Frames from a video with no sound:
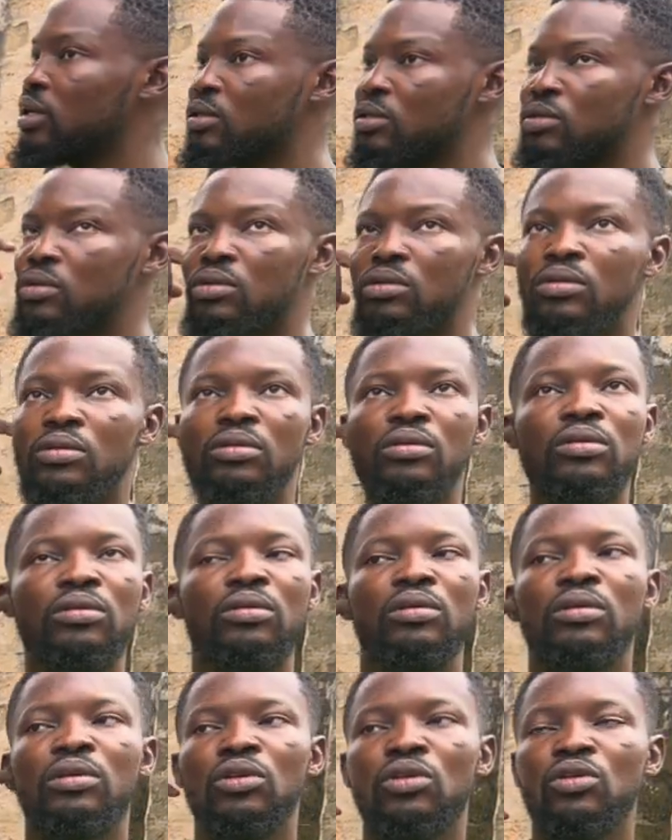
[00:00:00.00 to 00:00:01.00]
is not
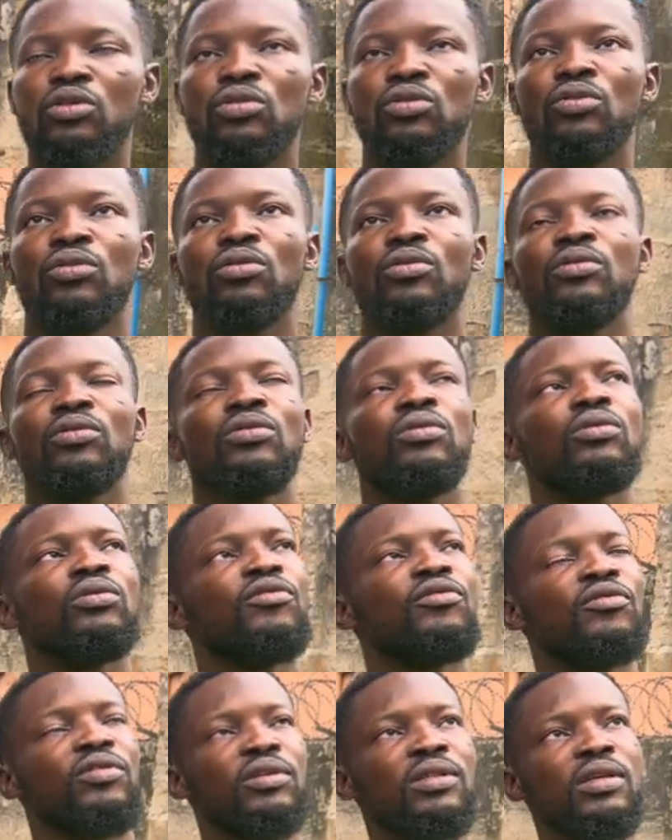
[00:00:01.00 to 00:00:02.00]
so
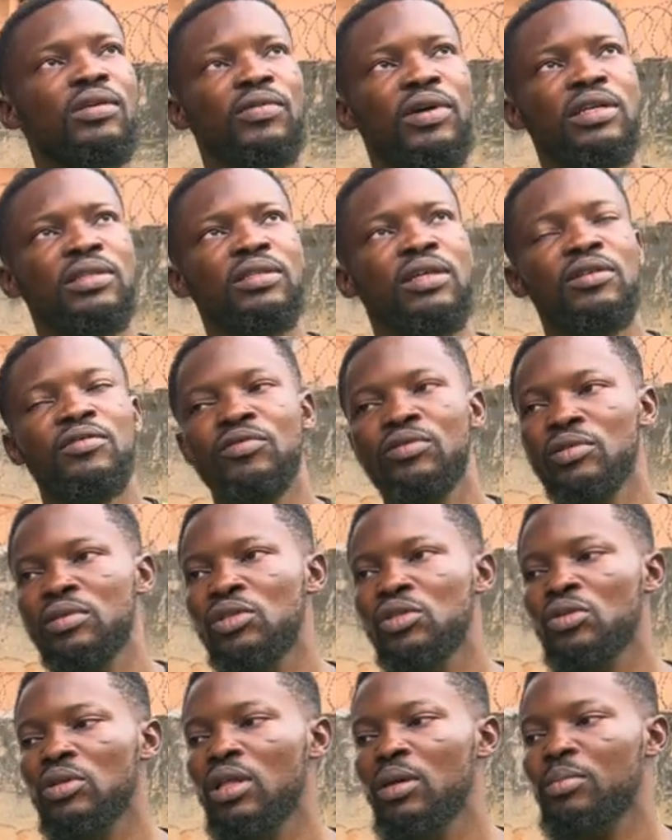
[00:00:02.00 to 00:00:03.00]
currently right now for
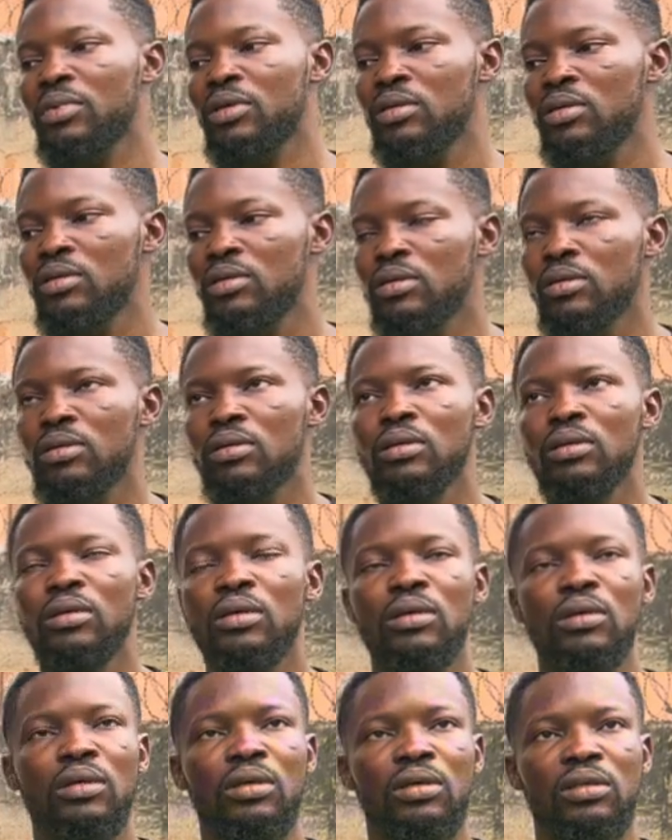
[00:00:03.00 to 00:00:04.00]
these solar panels
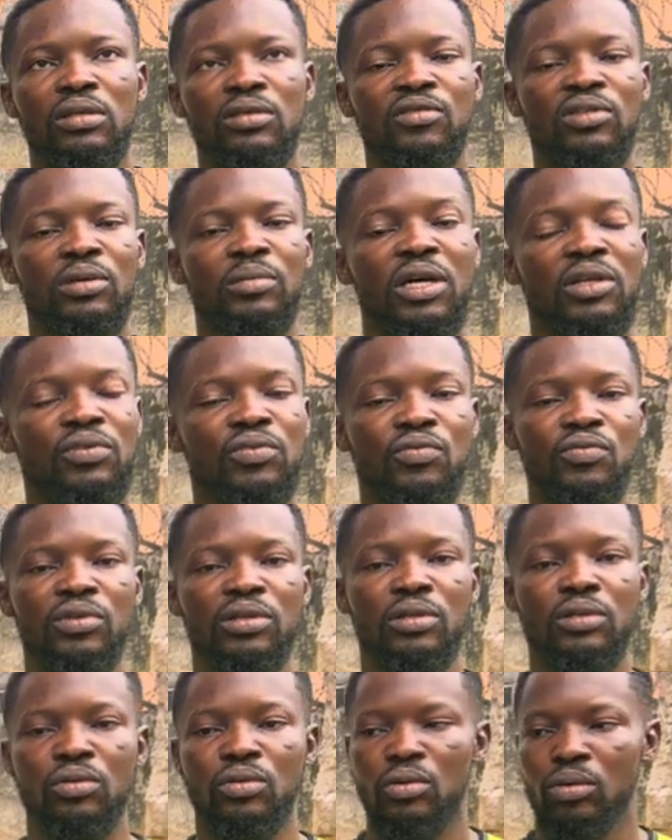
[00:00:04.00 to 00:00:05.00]
is even about to
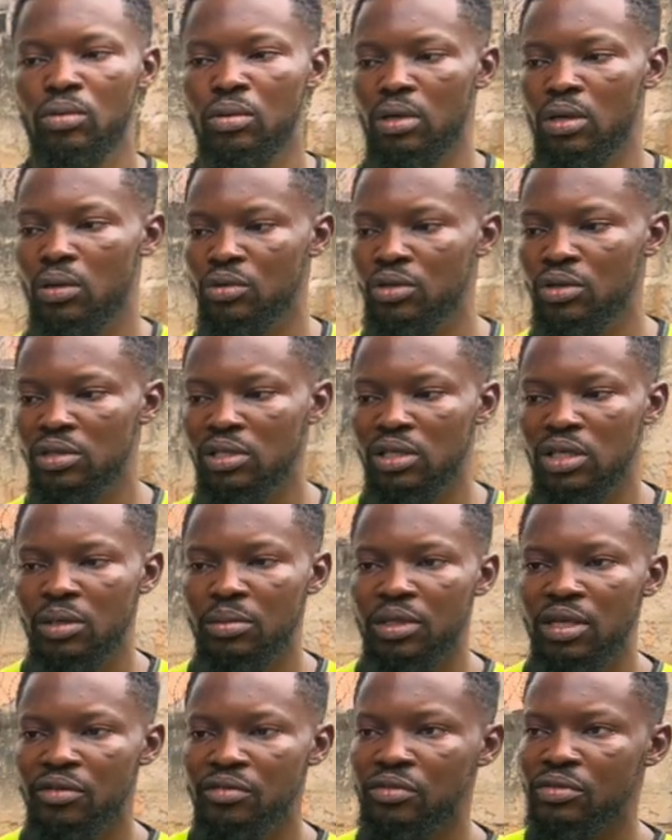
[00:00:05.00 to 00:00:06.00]
rain so i will just
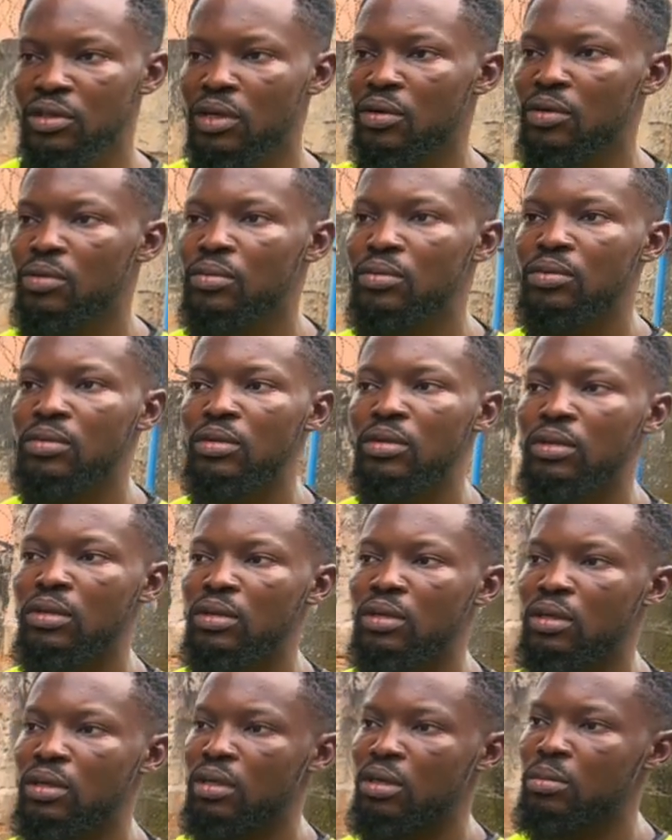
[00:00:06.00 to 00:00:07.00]
skip that for now
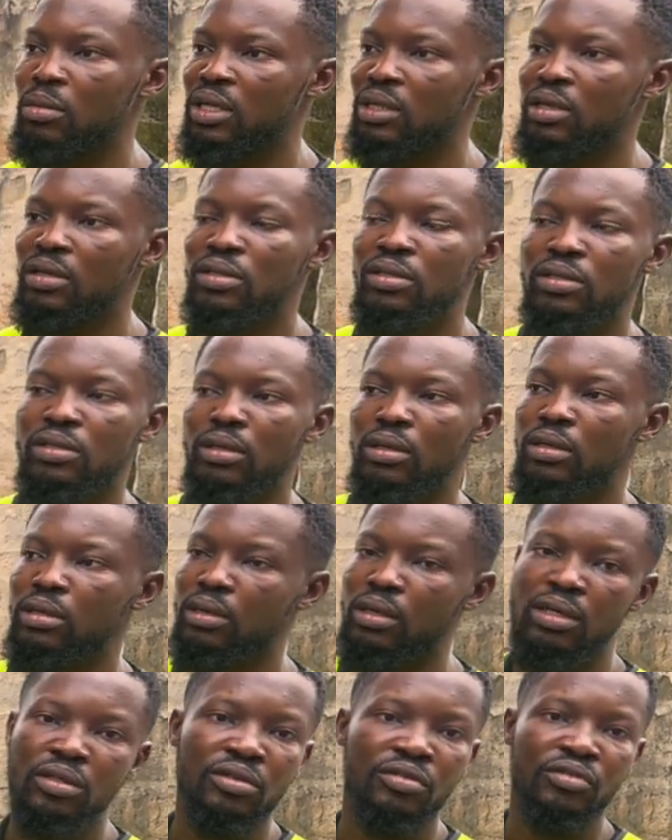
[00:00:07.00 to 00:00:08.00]
in my next uh,
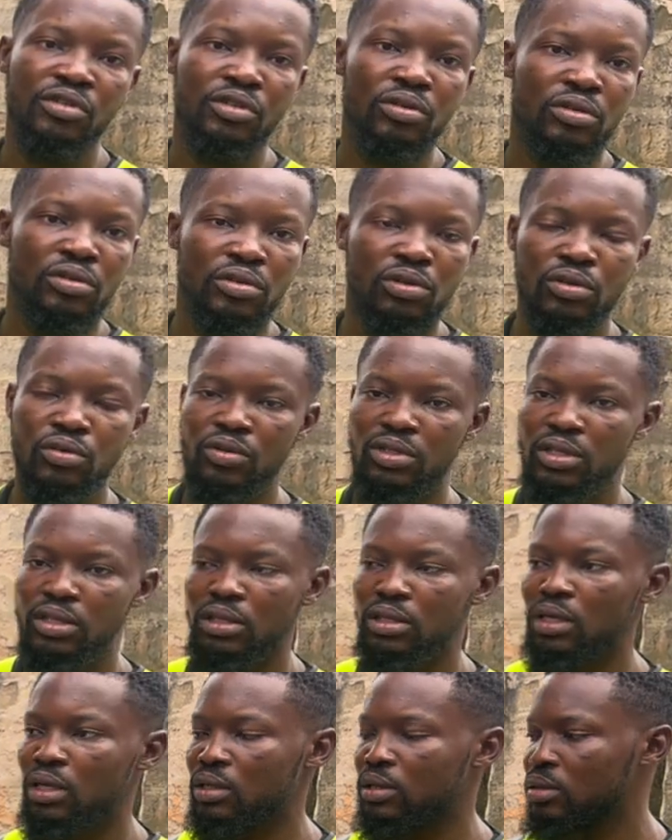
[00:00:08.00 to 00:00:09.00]
round of videos you
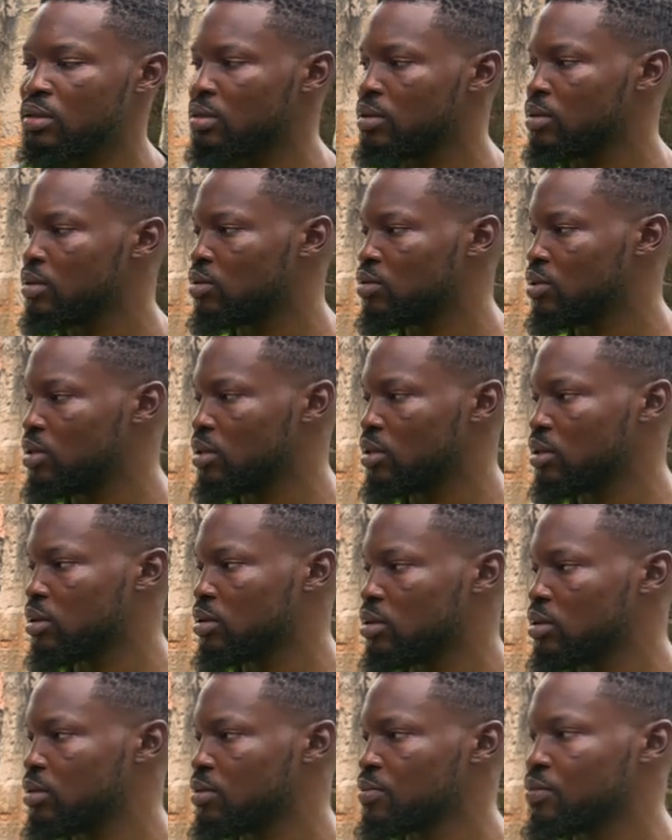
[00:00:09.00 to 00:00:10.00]
see that you see
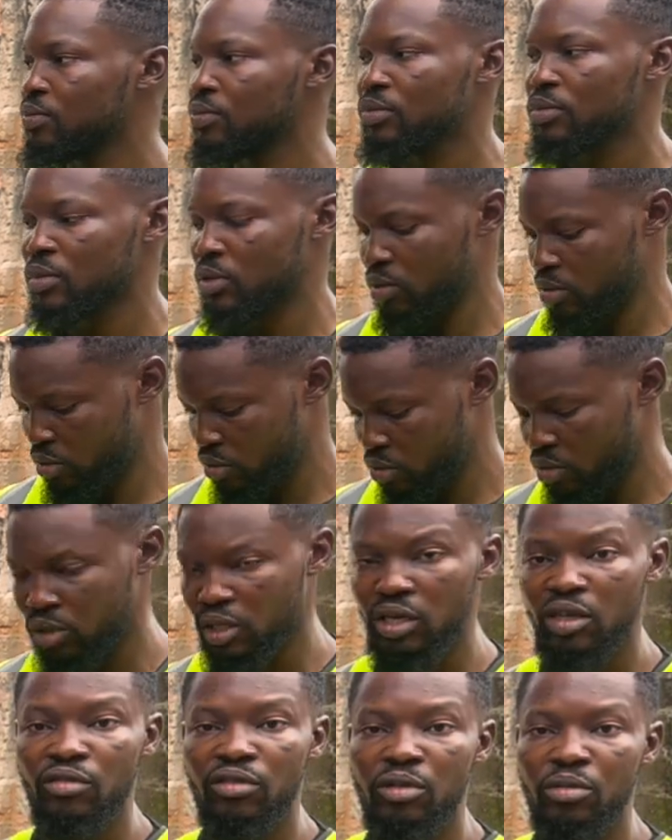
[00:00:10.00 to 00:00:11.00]
it
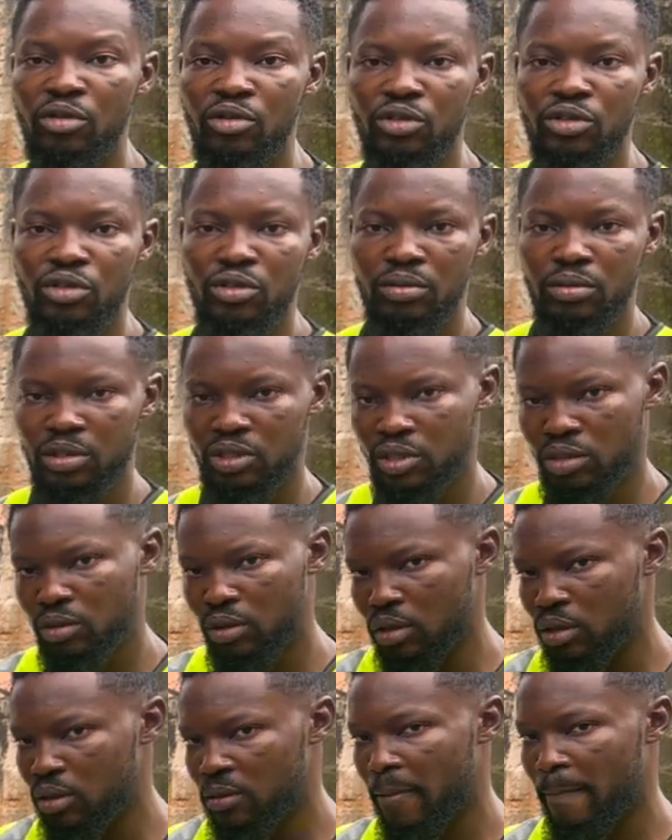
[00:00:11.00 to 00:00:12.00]
thank you very much see you
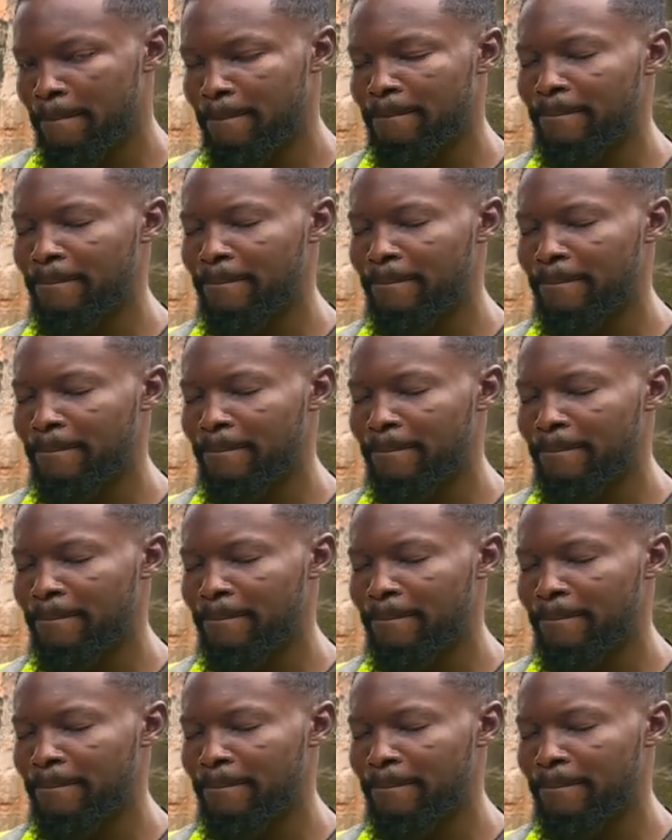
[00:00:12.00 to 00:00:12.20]
again